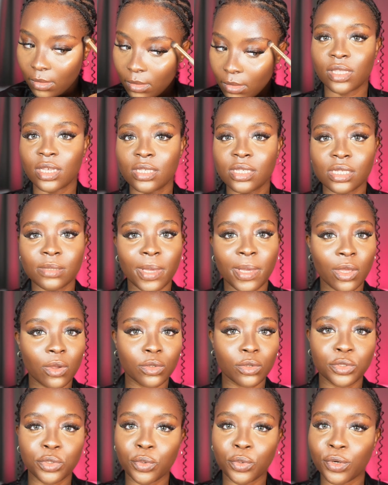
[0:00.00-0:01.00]
This is my
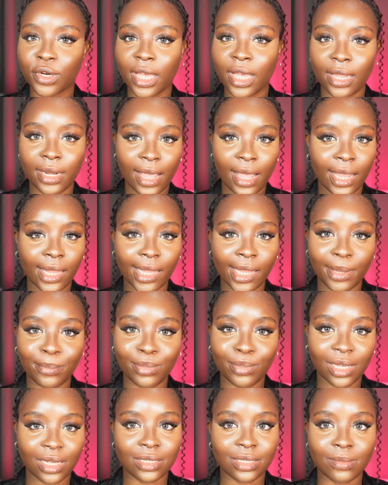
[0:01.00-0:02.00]
contour and highlight
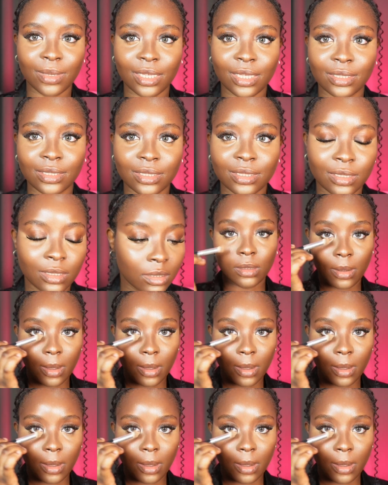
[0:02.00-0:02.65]
placement.